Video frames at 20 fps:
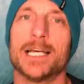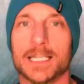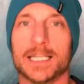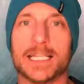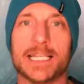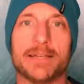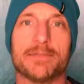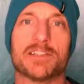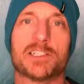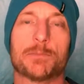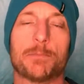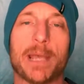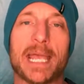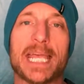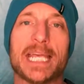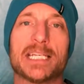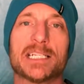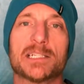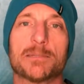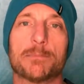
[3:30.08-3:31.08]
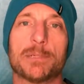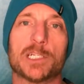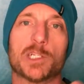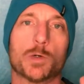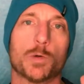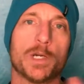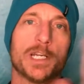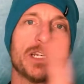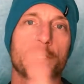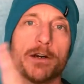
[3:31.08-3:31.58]
leave space
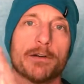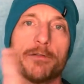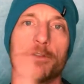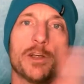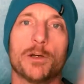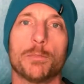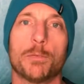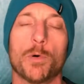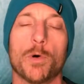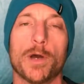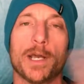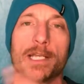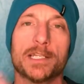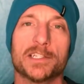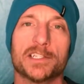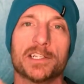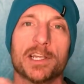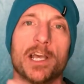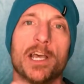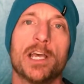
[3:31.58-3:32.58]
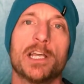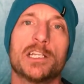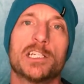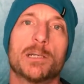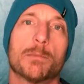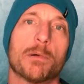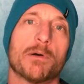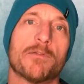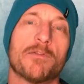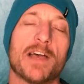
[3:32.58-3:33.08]
between your viewpoints
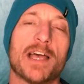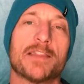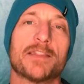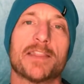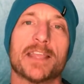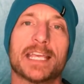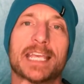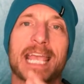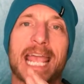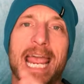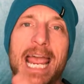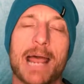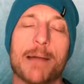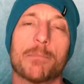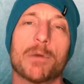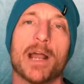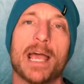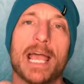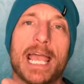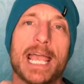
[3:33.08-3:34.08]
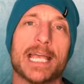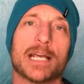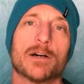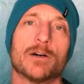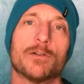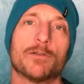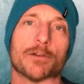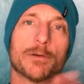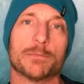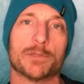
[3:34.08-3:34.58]
to prevent the camera
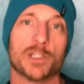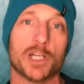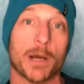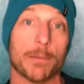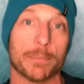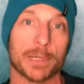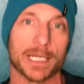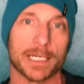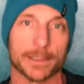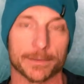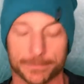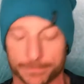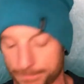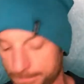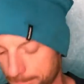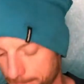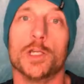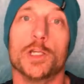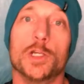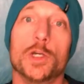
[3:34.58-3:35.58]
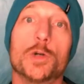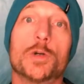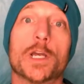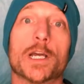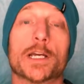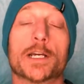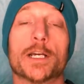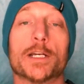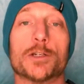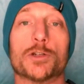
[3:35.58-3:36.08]
angle from jumping. You
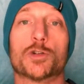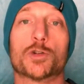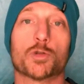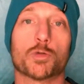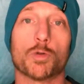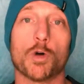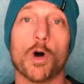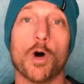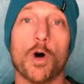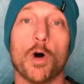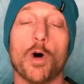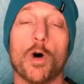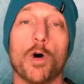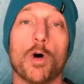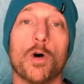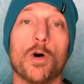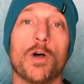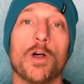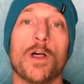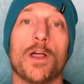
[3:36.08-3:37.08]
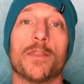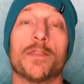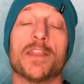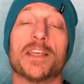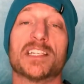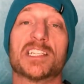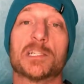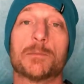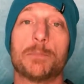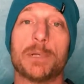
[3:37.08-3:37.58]
can control
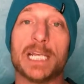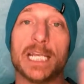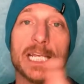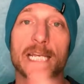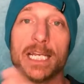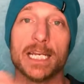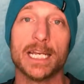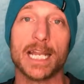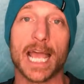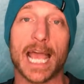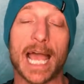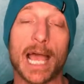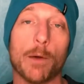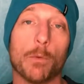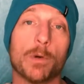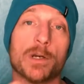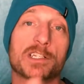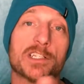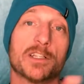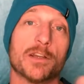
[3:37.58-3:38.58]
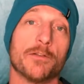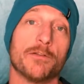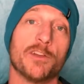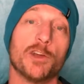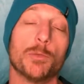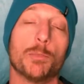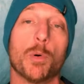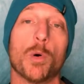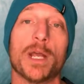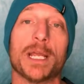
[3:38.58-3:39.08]
the speed at which the
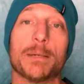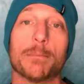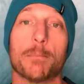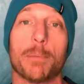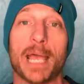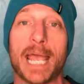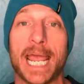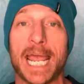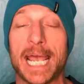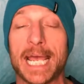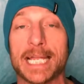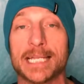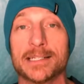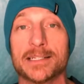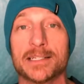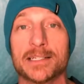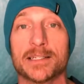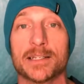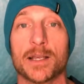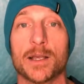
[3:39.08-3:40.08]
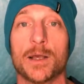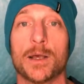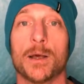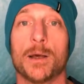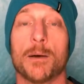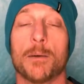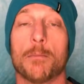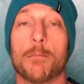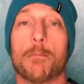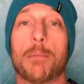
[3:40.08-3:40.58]
viewpoint pans
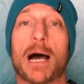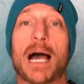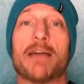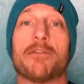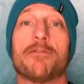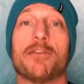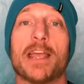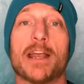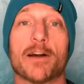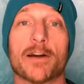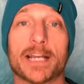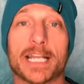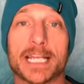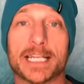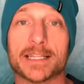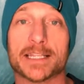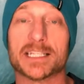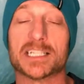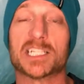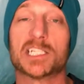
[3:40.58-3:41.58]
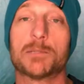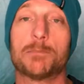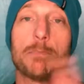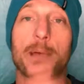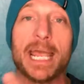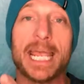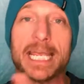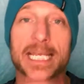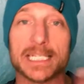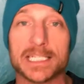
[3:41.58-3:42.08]
by varying the
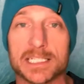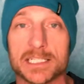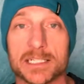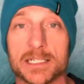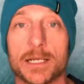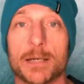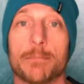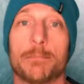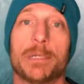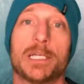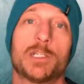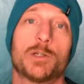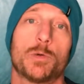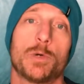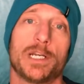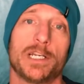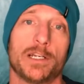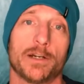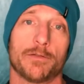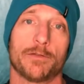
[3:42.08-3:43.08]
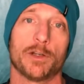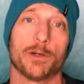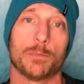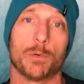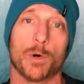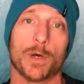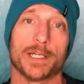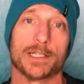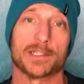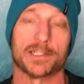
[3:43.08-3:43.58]
space between your
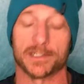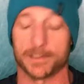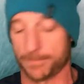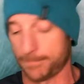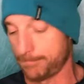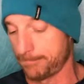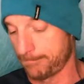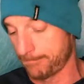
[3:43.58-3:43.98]
viewpoints.